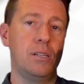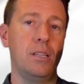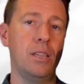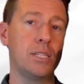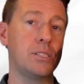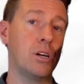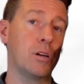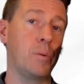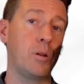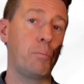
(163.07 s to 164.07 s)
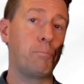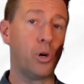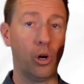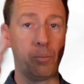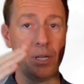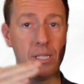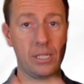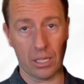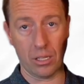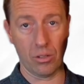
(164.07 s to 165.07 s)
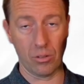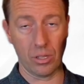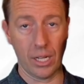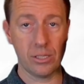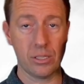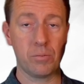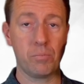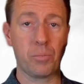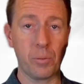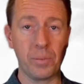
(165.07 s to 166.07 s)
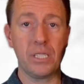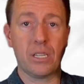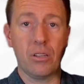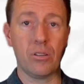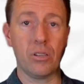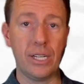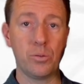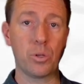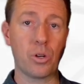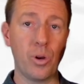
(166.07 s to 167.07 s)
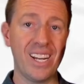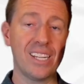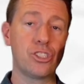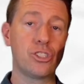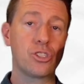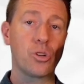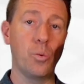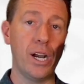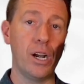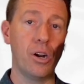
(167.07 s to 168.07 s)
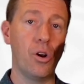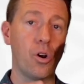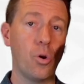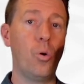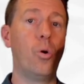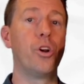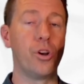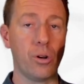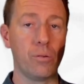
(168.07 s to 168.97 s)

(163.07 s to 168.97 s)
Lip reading: Let's talk about perpendicular lines. Perpendicular lines will create a square corner.